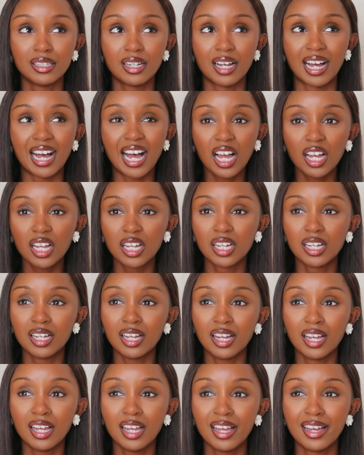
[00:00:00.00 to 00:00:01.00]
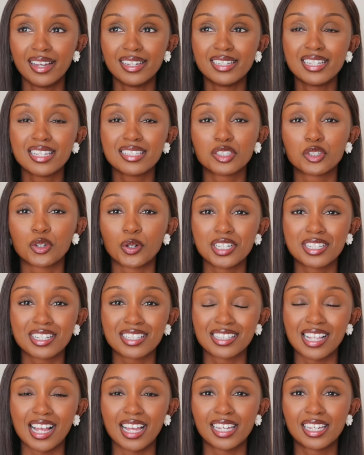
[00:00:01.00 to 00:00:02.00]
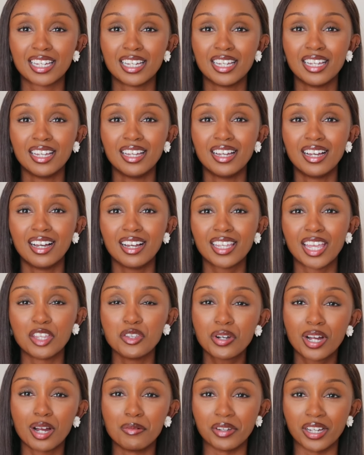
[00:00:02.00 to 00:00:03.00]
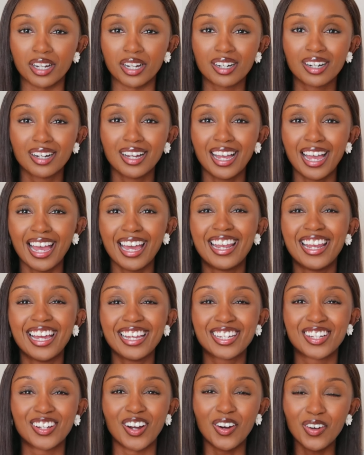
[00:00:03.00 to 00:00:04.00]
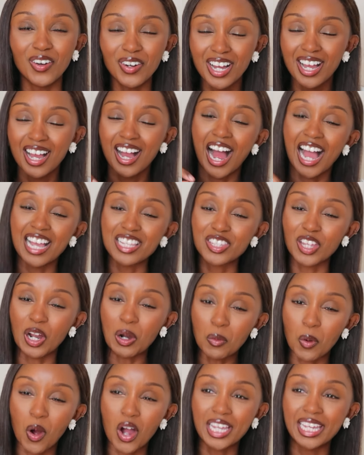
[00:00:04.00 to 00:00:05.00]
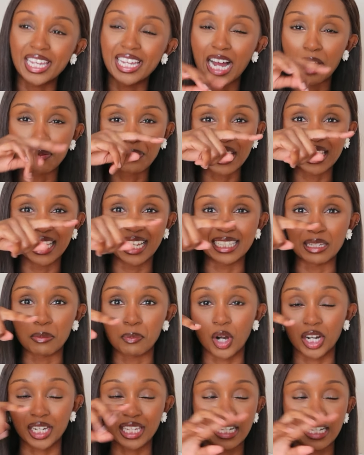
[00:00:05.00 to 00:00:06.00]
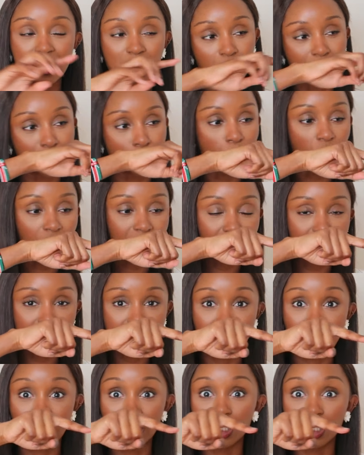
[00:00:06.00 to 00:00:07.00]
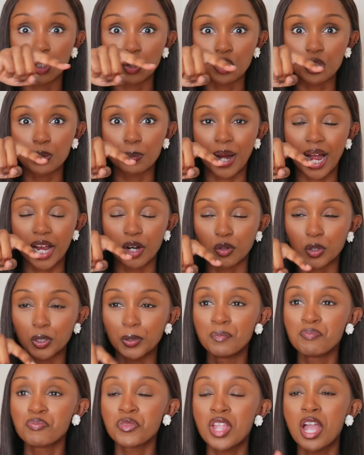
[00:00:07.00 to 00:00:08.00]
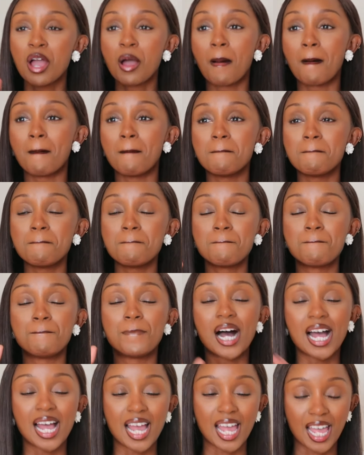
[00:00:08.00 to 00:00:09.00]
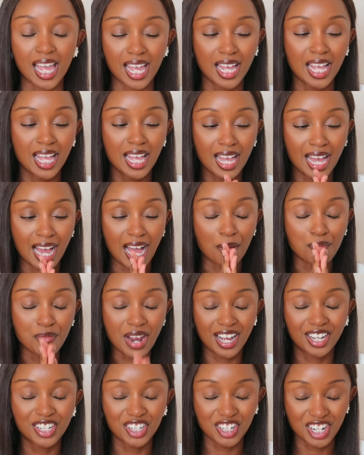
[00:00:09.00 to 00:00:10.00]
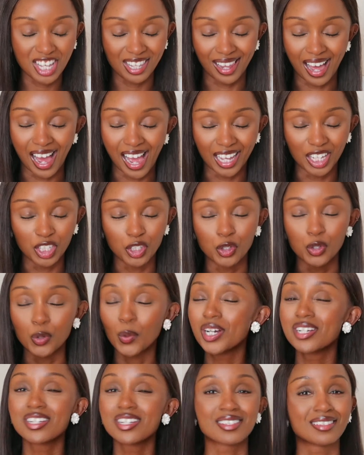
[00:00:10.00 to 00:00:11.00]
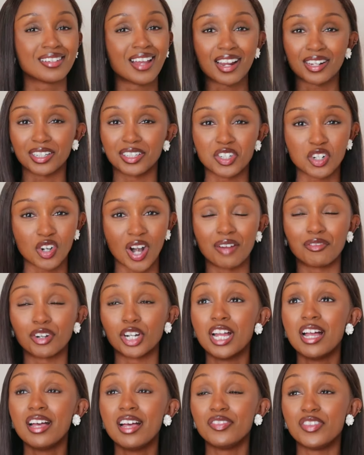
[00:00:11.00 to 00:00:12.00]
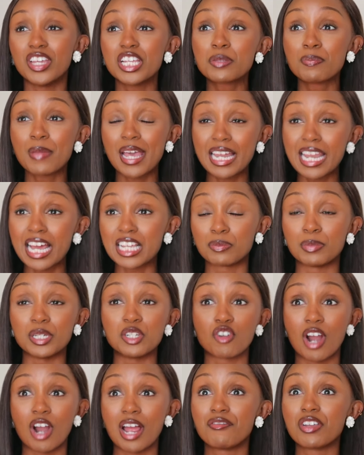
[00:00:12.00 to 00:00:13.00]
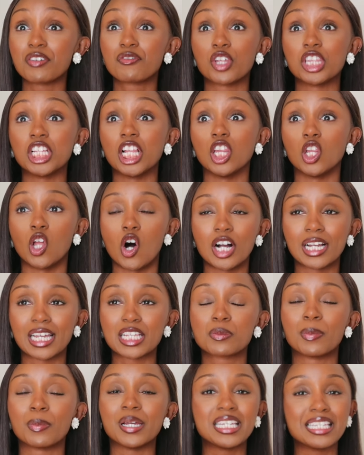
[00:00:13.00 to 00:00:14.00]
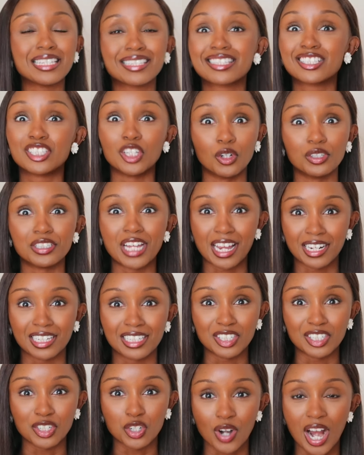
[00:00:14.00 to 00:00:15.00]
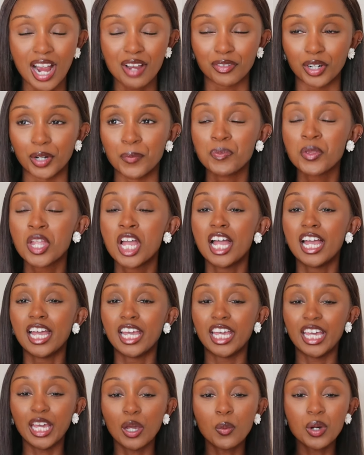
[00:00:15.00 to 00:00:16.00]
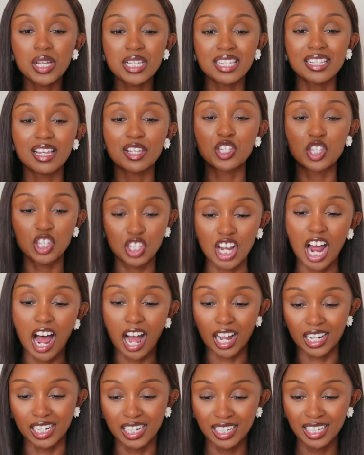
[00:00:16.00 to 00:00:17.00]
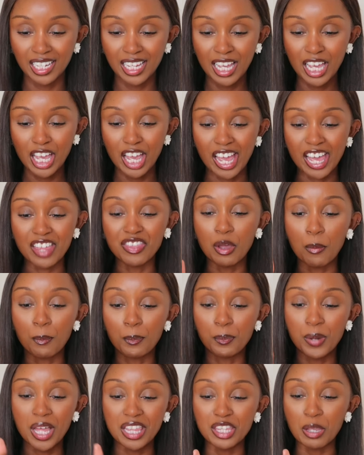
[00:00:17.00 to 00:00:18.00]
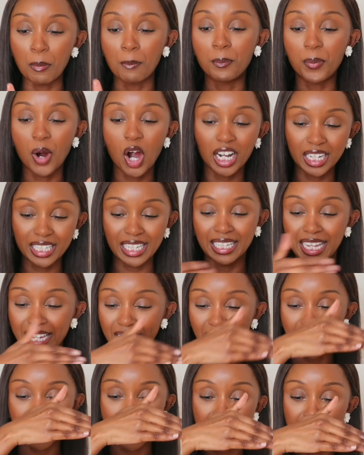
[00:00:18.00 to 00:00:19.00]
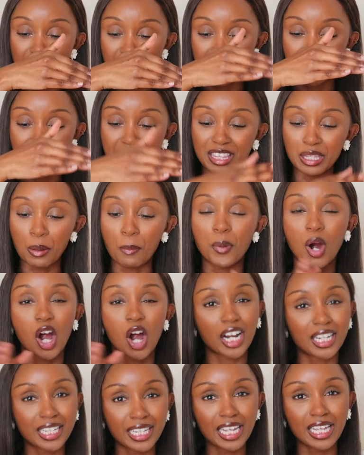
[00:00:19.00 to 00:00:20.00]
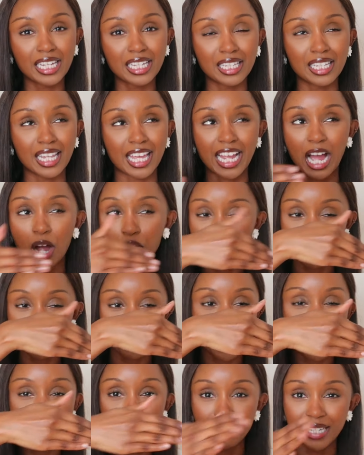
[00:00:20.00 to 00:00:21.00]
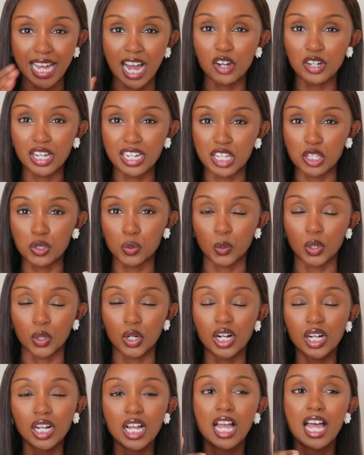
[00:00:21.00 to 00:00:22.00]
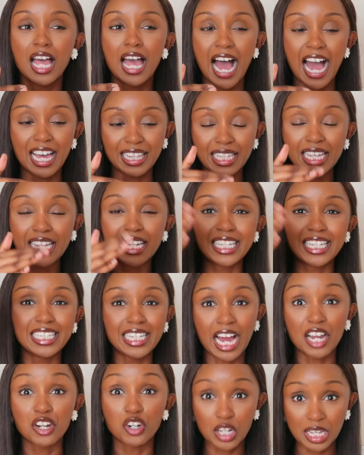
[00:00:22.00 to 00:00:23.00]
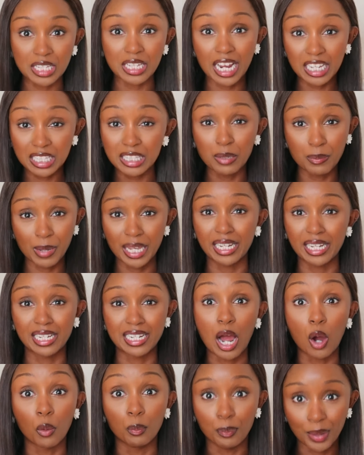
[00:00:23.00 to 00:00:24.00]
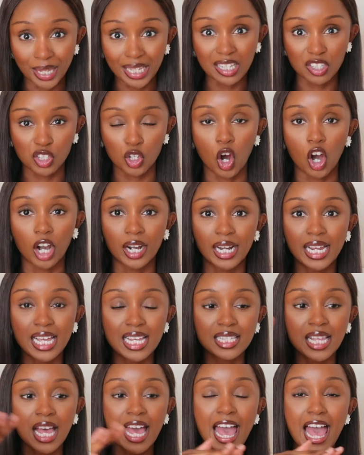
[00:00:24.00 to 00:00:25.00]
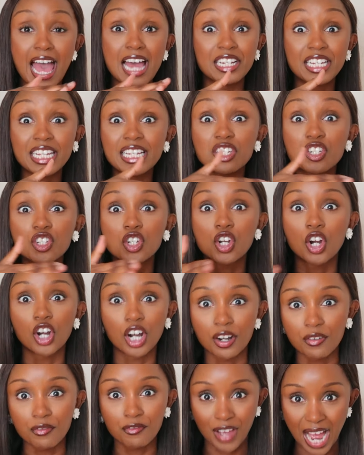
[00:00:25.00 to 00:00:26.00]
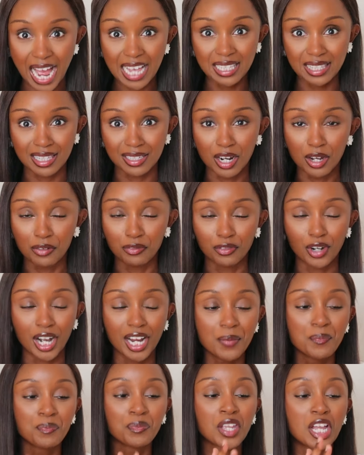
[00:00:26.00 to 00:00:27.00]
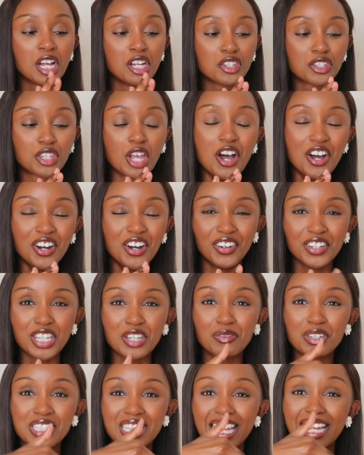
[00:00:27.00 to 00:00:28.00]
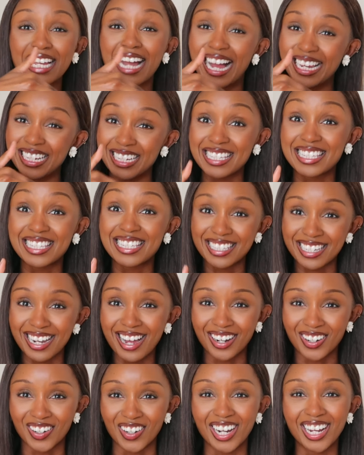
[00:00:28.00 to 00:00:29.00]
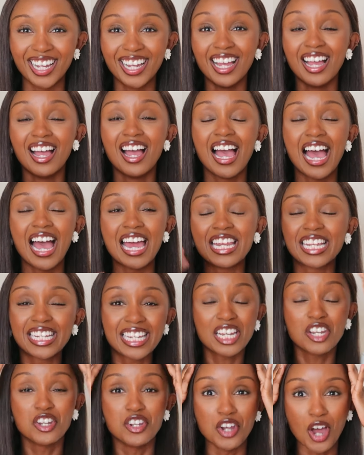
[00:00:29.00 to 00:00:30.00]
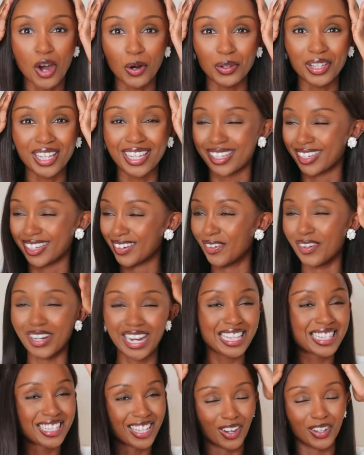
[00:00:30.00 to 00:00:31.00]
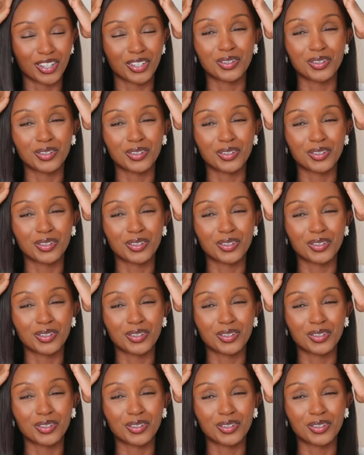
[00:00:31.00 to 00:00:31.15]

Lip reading: huh? And George is like, can you come here? And I start walking up to like the parking lot. So the parking lot is like a little spiral, but I'm not gonna lie, George is not a good driver. This man has been driving for the longest, but he's still not a good driver. He was stuck in the parking, like in the parking, like how you come down in a swirl. I think he underestimated how big his car is and didn't turn fast enough, right? So he was like kind of stuck, right? And he didn't know, like, when I tell